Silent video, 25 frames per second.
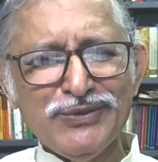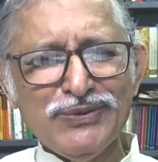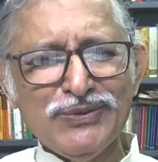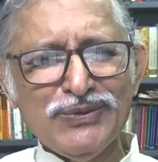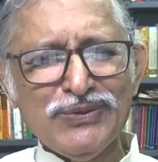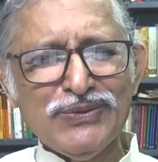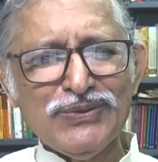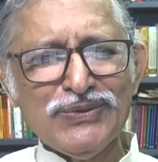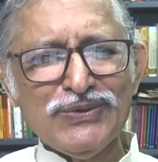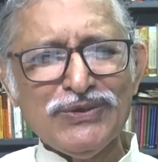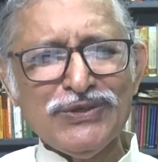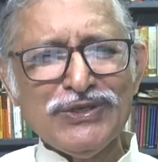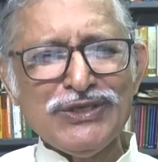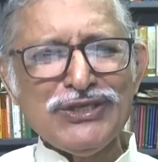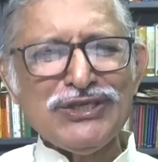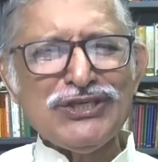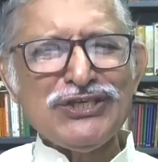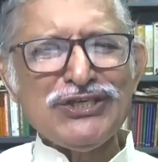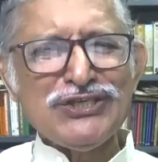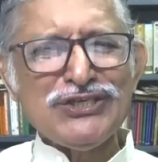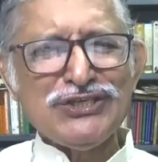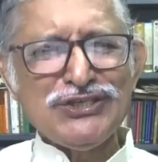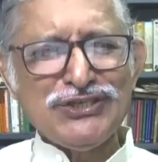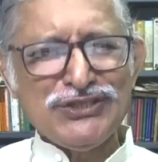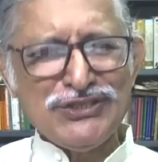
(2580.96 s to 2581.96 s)
to
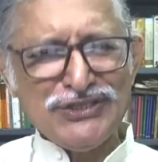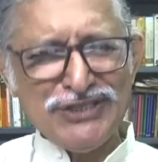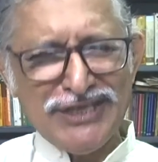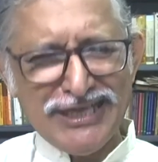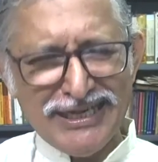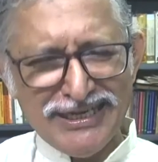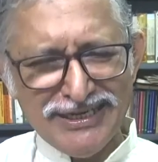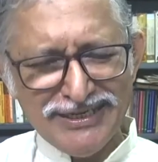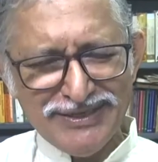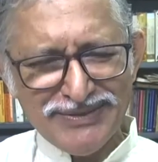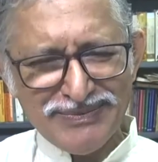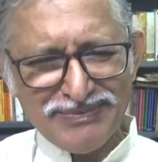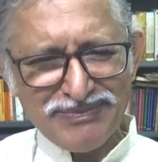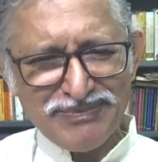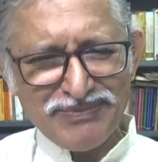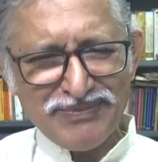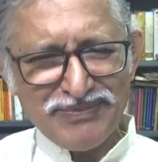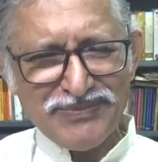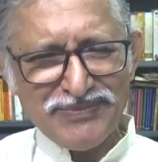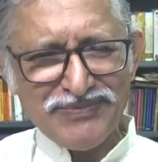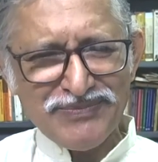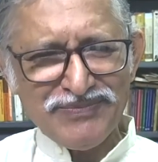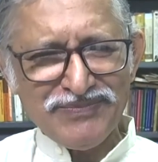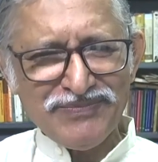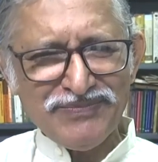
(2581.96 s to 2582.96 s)
sin,
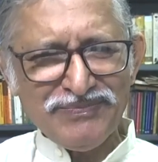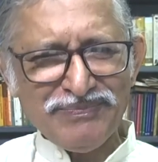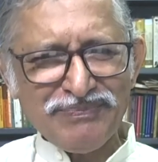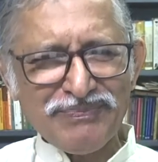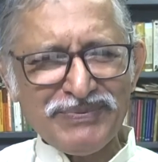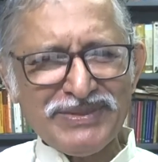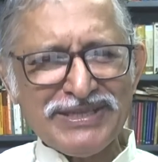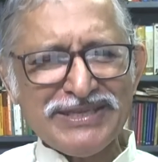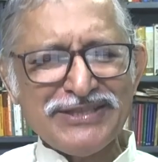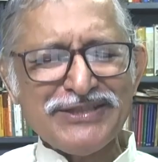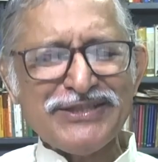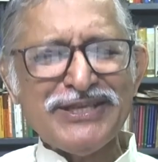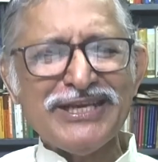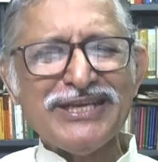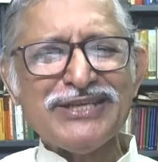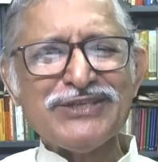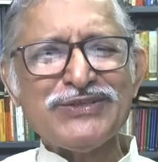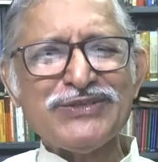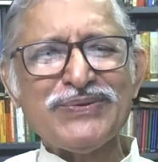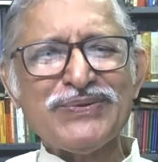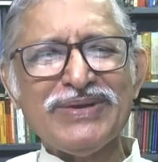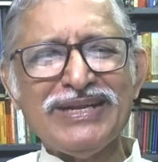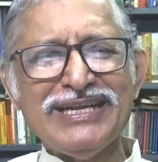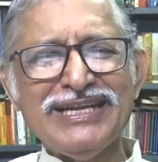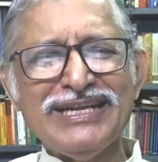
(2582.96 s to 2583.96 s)

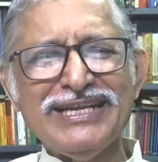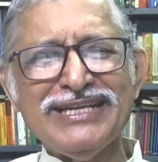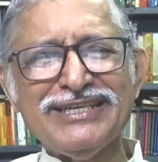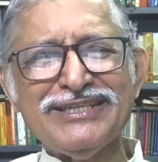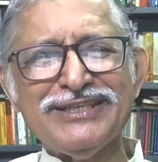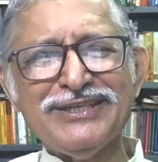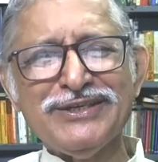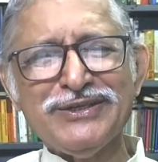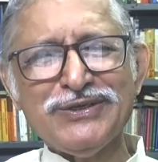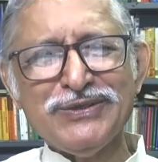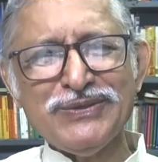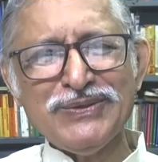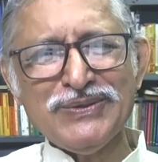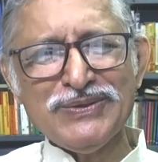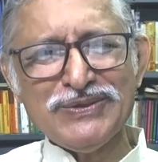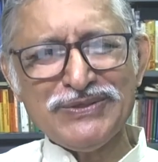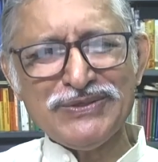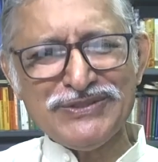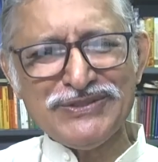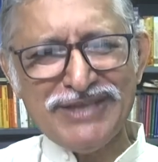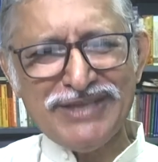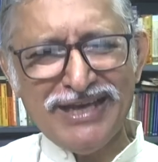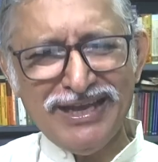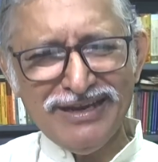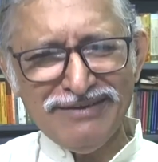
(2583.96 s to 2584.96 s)
things related to
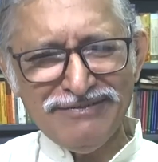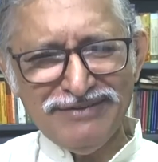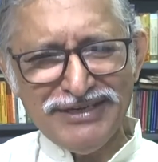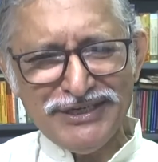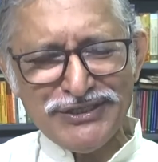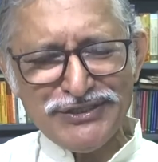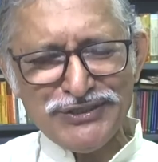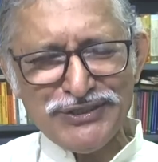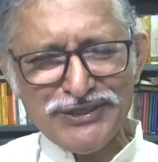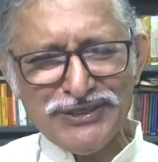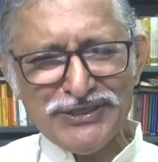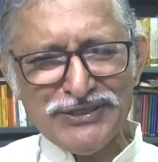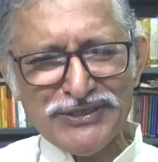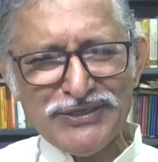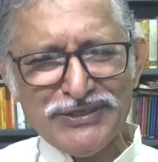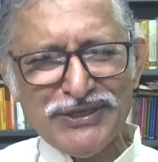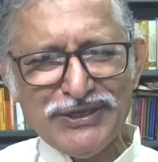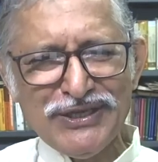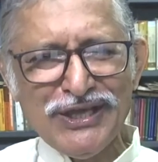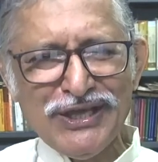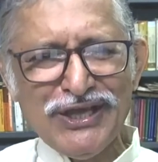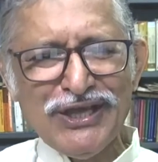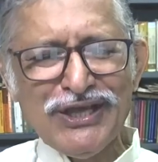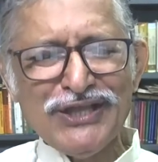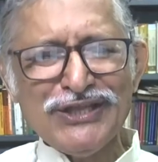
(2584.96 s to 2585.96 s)
salvation,
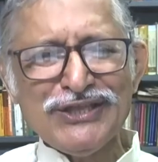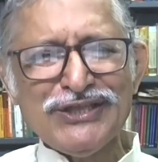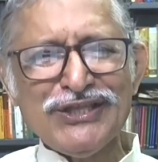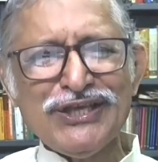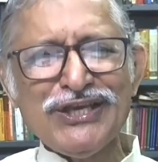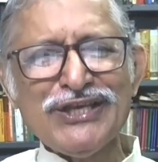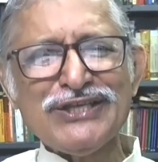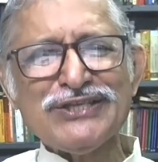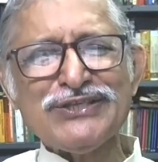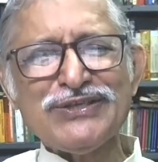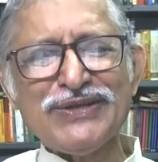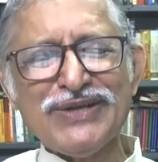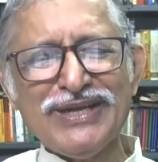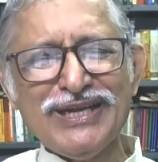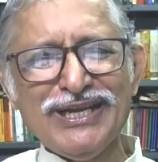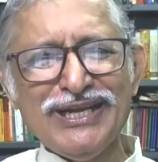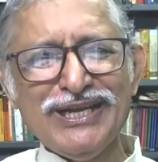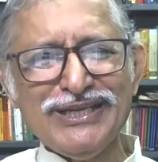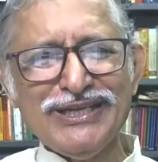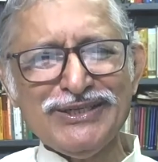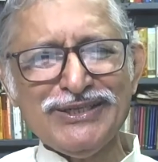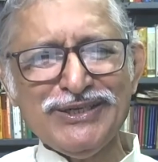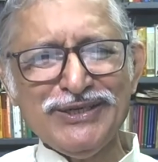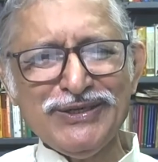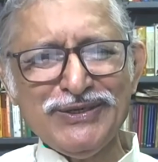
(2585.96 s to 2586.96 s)
things
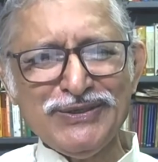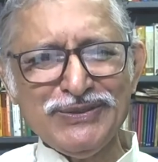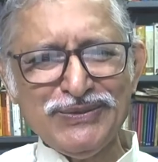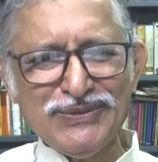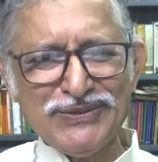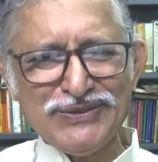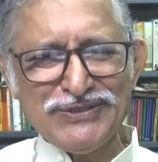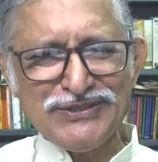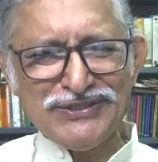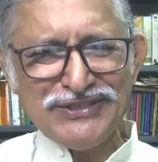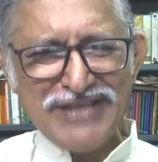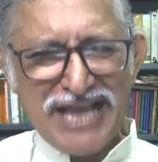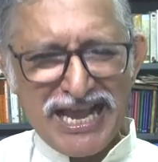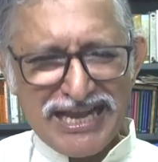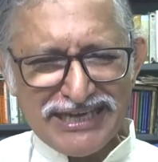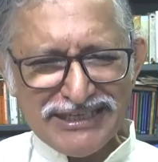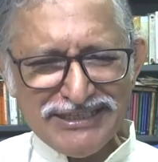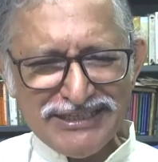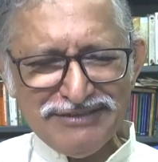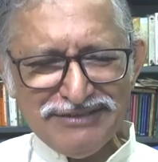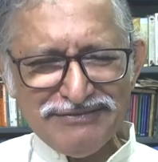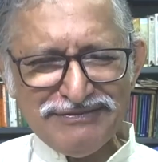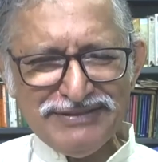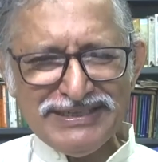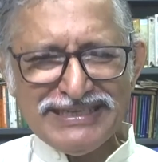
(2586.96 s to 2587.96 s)
related to
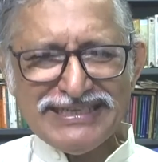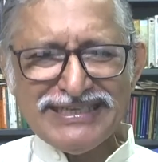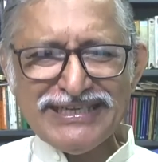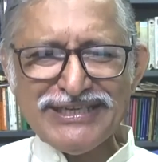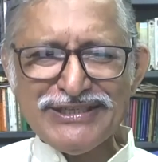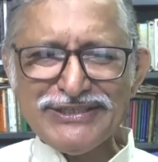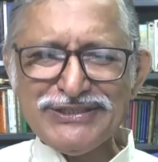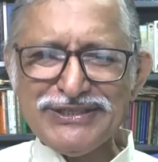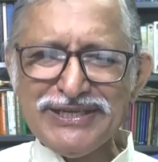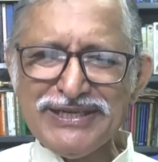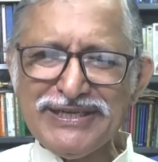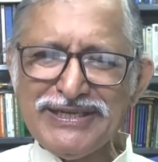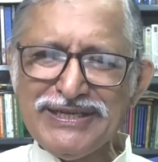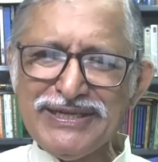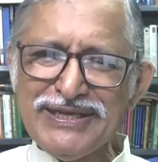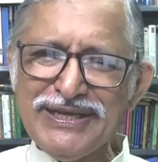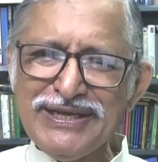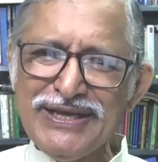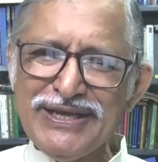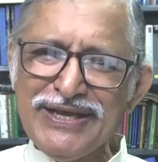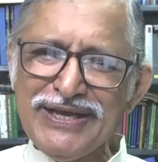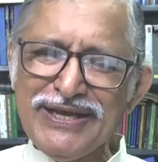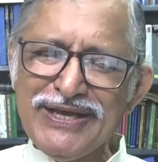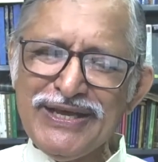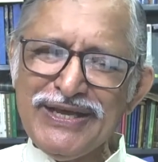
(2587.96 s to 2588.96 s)
sanctification,
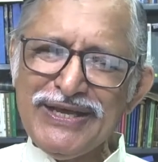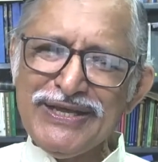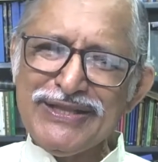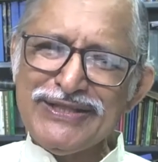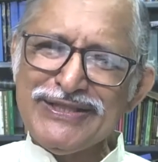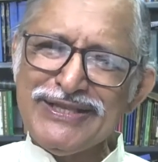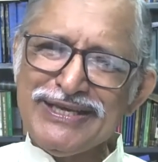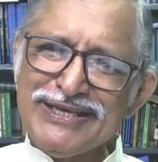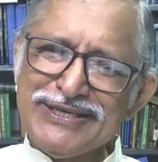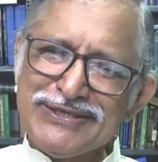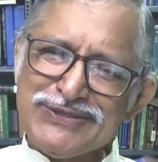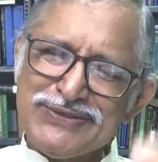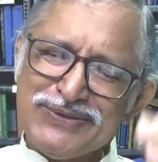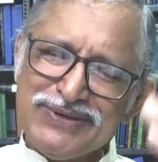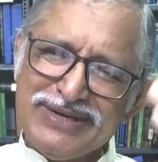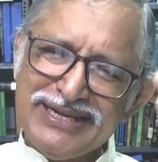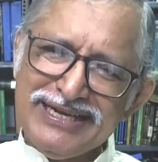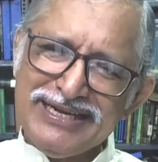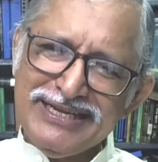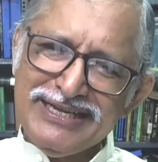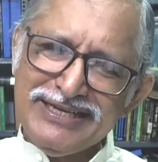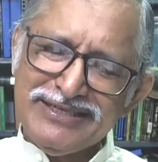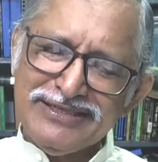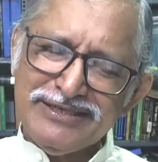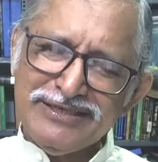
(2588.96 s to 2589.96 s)
things
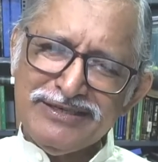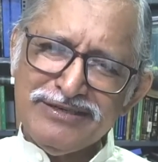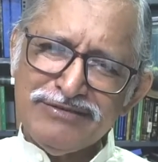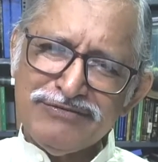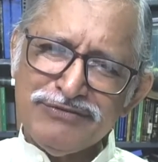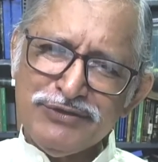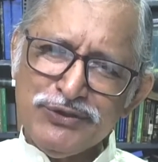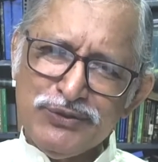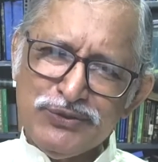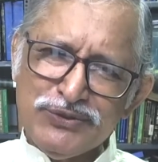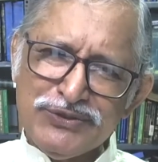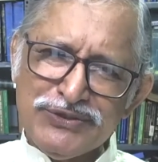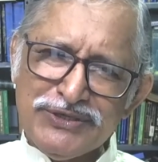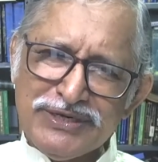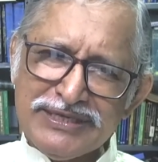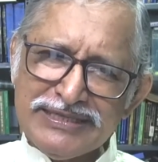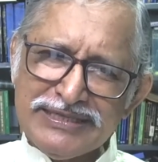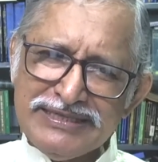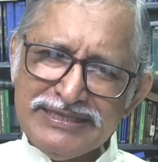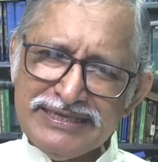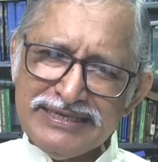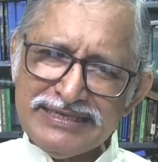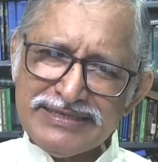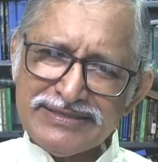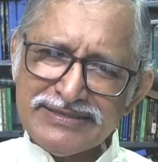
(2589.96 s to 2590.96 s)
related to future
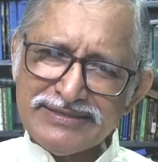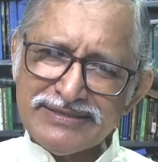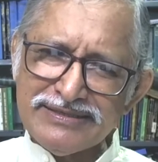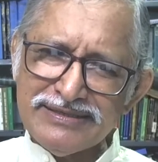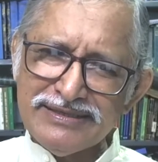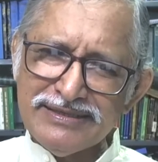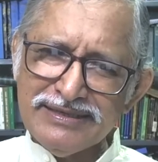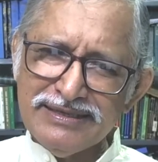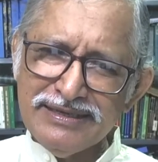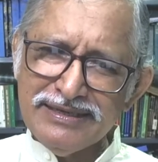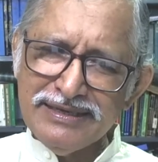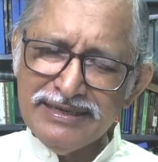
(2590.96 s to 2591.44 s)
things.